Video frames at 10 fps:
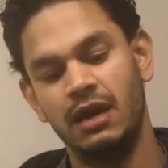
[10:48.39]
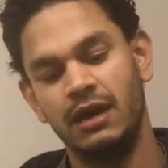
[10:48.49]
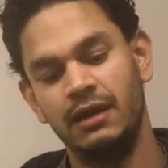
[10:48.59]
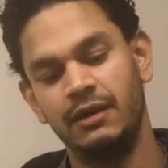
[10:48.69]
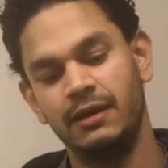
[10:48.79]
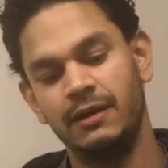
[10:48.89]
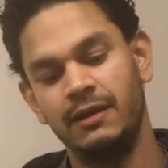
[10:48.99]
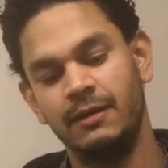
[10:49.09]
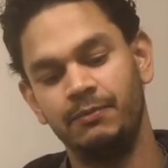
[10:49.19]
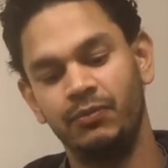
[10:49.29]

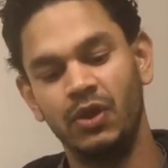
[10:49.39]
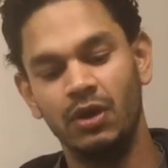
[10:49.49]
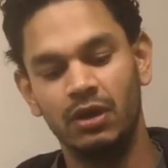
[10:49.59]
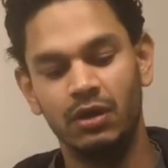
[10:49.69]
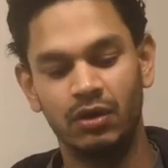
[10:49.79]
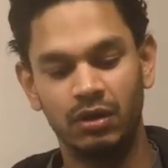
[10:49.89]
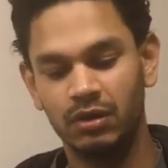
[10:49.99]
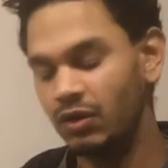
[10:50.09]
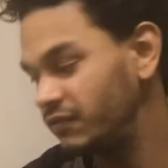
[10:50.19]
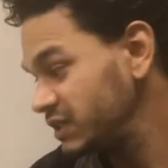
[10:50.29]
And
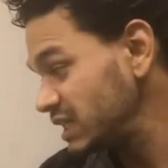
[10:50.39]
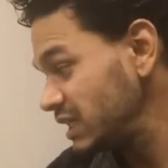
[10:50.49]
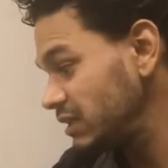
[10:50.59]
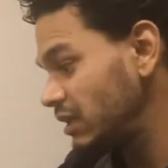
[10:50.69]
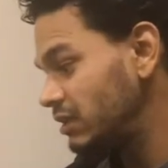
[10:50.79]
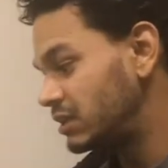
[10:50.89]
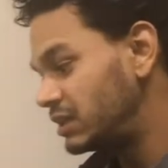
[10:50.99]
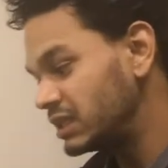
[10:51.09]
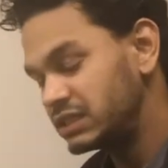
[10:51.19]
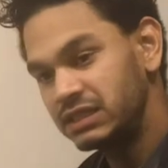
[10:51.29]
obviously
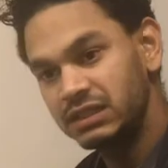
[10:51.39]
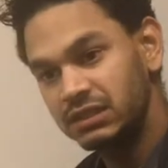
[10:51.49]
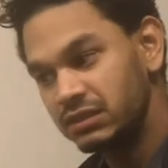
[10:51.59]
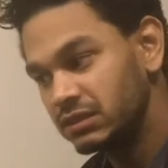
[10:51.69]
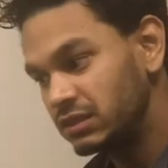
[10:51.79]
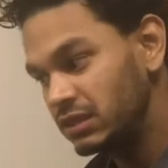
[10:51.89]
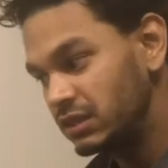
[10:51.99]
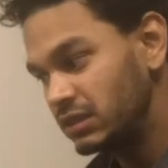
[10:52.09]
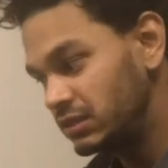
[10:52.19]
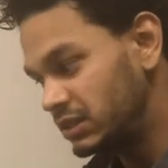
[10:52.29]
this
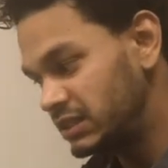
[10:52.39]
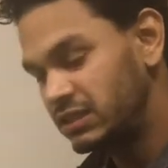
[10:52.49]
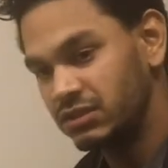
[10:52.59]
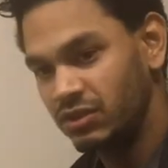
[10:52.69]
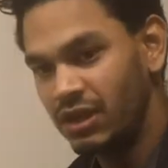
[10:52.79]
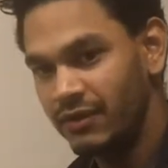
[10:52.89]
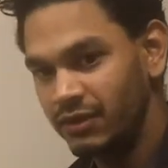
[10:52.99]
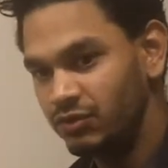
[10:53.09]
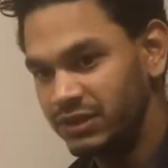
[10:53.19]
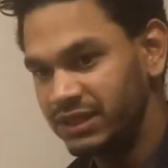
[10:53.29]
does not have
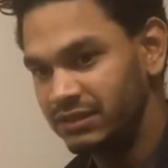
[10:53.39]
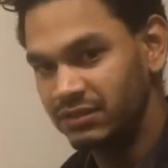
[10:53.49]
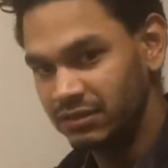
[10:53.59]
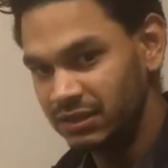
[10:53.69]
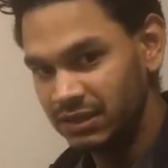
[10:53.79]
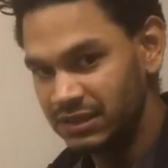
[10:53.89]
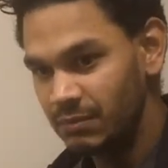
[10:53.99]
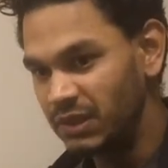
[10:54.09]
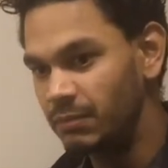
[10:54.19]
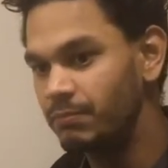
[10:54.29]
a rotated ducted
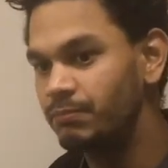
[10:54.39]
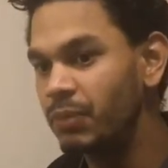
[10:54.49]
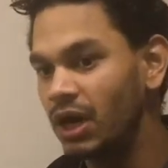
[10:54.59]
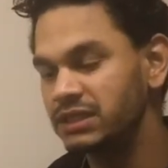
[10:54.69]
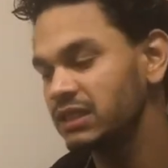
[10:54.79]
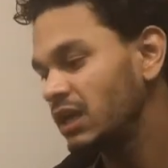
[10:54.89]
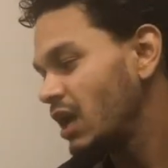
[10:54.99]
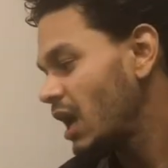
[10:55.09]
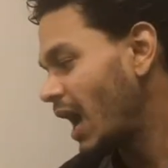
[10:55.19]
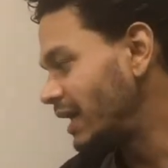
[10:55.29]
assembly, but
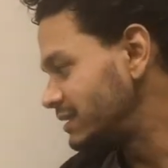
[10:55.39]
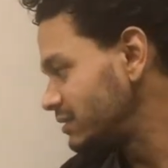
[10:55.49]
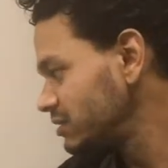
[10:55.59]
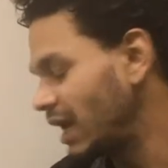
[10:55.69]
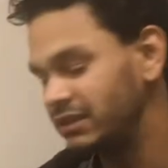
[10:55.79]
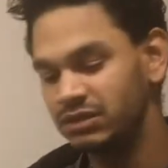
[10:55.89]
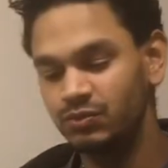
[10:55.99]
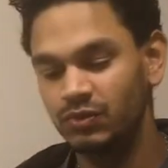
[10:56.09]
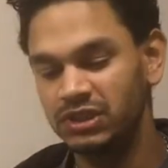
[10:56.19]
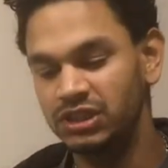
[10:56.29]
I
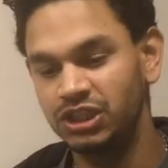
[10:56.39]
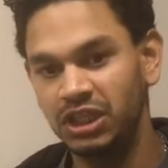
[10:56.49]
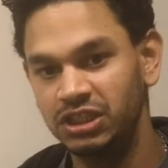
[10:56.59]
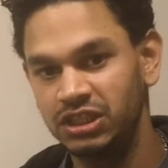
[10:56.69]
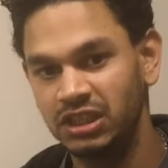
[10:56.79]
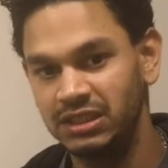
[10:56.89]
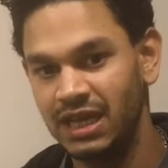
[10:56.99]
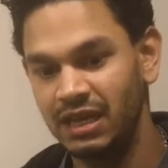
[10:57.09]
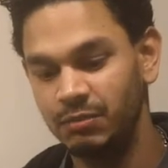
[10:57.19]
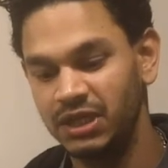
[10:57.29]
didn't want to change the
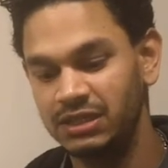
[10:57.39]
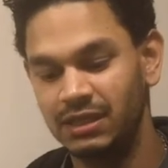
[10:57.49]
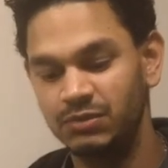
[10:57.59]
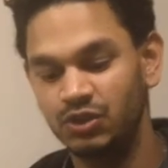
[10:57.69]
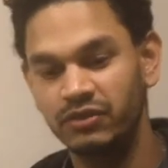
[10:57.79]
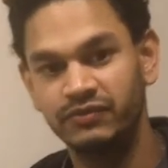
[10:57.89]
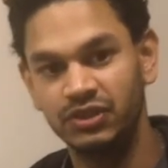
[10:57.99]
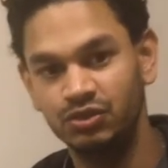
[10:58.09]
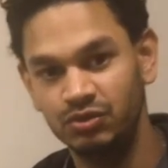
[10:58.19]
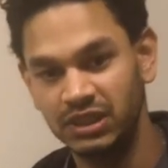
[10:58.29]
design because I'm sort
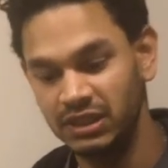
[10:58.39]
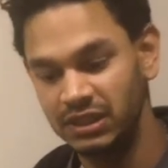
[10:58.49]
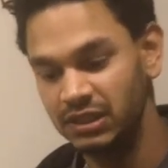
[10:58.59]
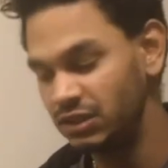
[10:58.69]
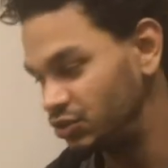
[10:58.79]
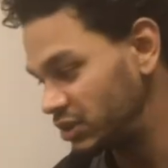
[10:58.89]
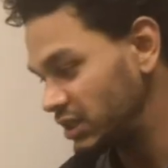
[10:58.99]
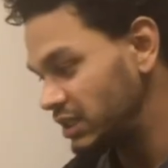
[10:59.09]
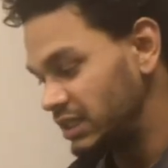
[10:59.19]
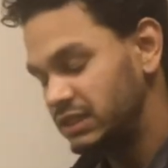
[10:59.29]
of using
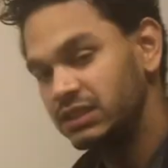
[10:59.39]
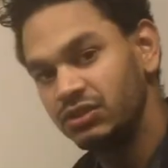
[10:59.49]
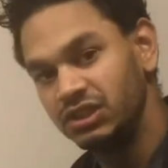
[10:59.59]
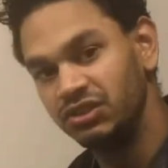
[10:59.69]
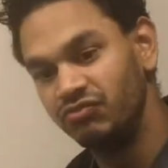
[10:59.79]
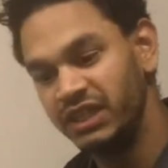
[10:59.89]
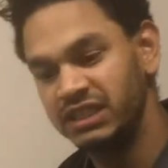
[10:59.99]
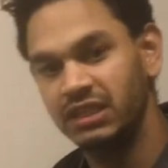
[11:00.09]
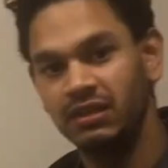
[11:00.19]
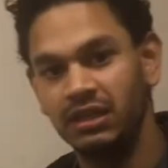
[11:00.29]
this to
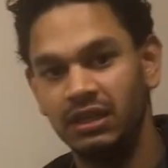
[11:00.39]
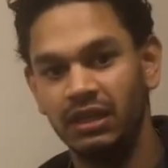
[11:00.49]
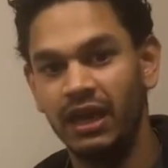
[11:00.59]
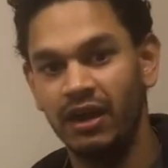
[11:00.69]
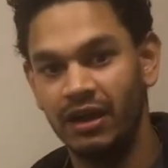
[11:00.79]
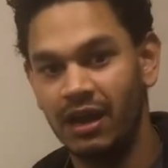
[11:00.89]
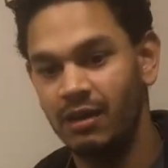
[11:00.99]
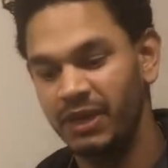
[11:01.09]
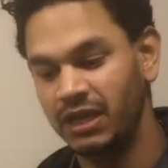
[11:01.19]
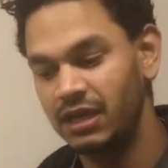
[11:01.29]
de-risk the
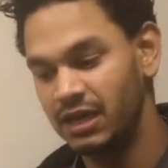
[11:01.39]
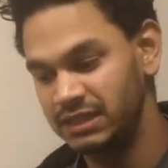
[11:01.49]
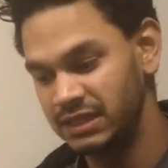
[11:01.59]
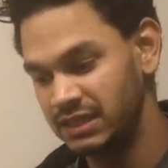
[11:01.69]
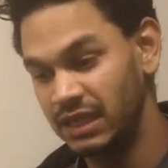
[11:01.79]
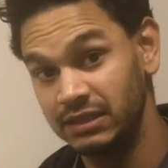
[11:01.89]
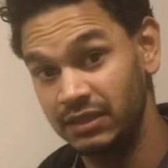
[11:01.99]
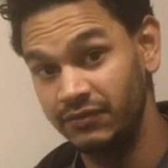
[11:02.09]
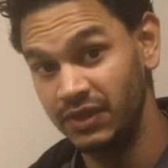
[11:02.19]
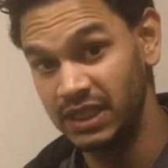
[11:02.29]
aerodynamic analysis I
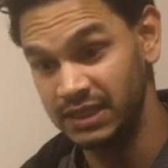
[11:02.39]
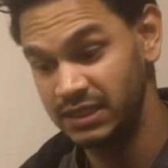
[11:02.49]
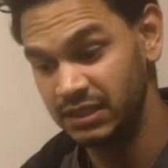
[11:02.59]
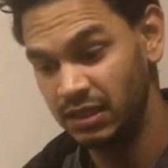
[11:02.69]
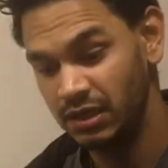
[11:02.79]
did for this.